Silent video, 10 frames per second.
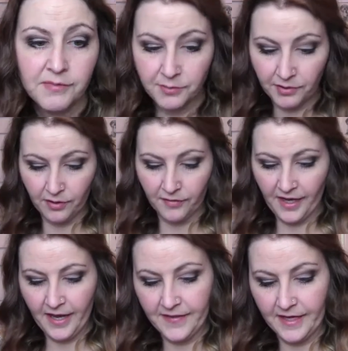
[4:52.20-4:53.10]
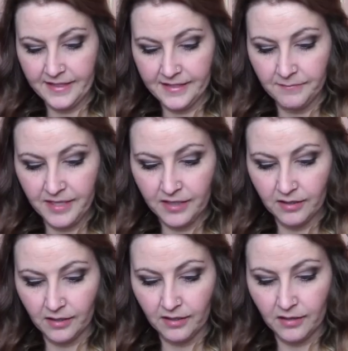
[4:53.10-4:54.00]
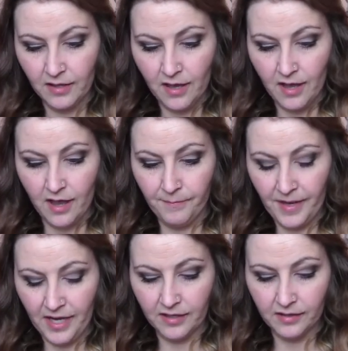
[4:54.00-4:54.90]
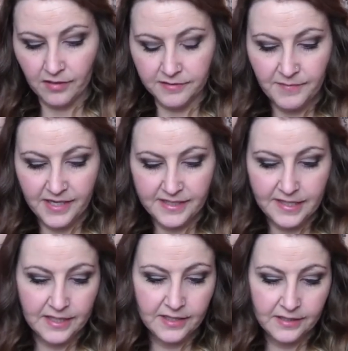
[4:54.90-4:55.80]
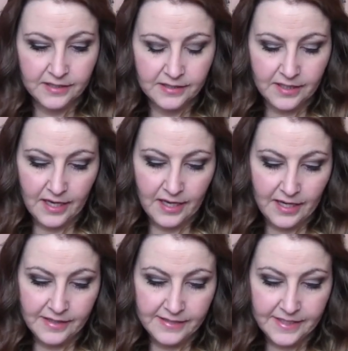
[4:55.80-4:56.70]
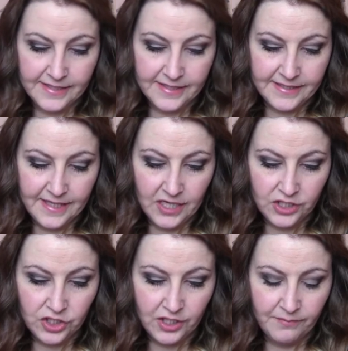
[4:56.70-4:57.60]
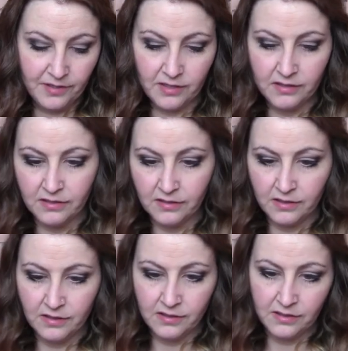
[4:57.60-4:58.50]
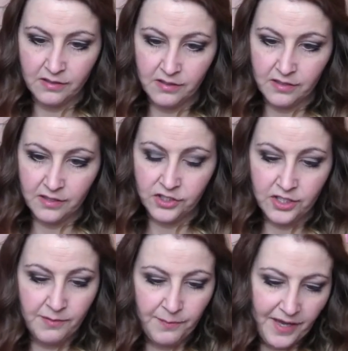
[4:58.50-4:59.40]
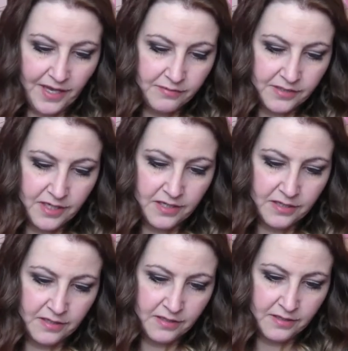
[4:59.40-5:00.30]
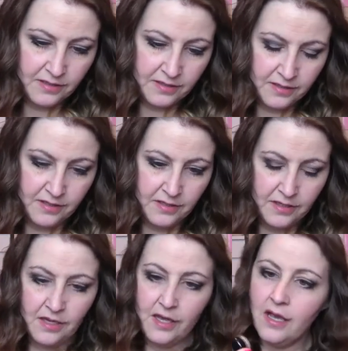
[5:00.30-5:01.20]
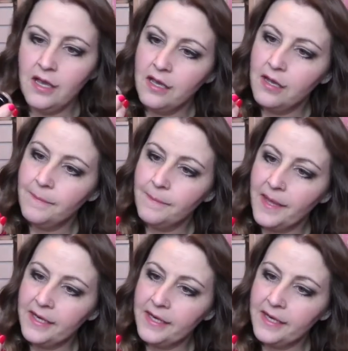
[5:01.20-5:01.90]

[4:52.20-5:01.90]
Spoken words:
So I got that, and that is the Mica Bella Cosmetics, and it is a shimmer powder. and